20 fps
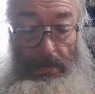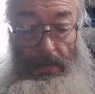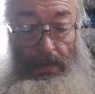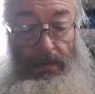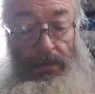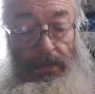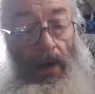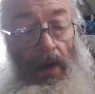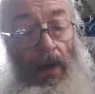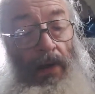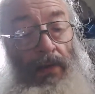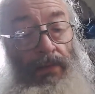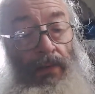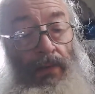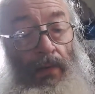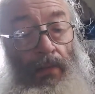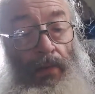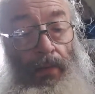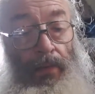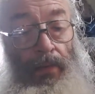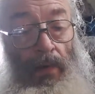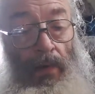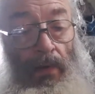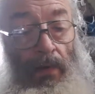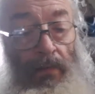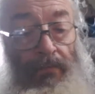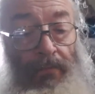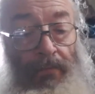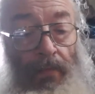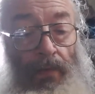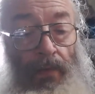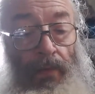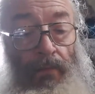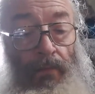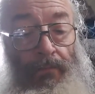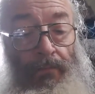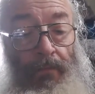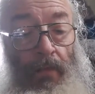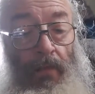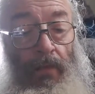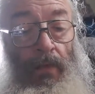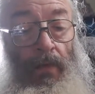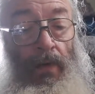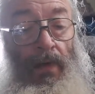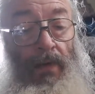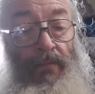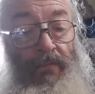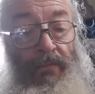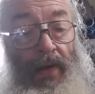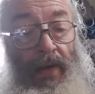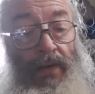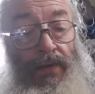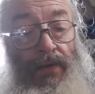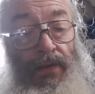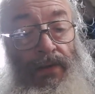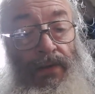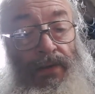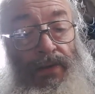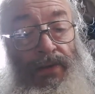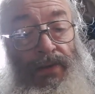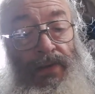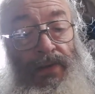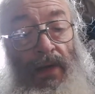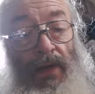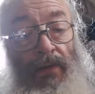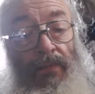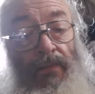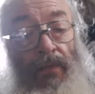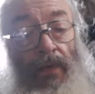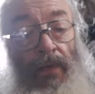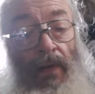daughters, when we would go to fur conventions and stuff,